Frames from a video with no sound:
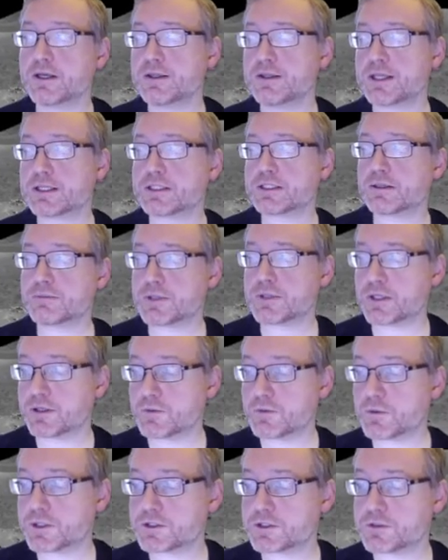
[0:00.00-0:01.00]
that's something
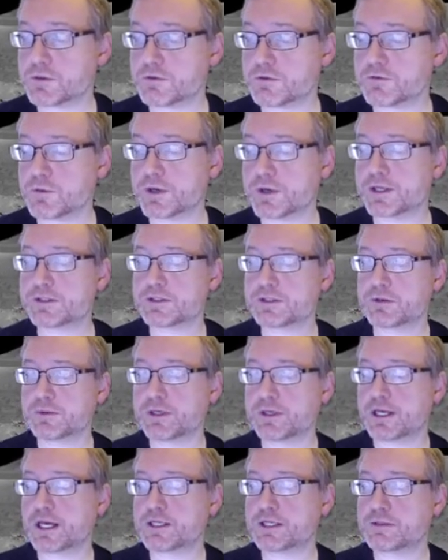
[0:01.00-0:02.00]
you want to avoid. So
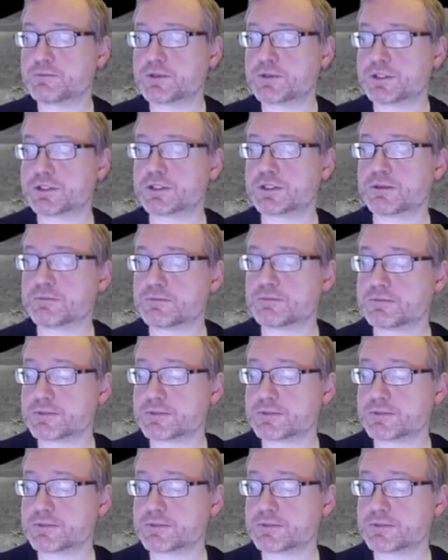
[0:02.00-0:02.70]
we had to put some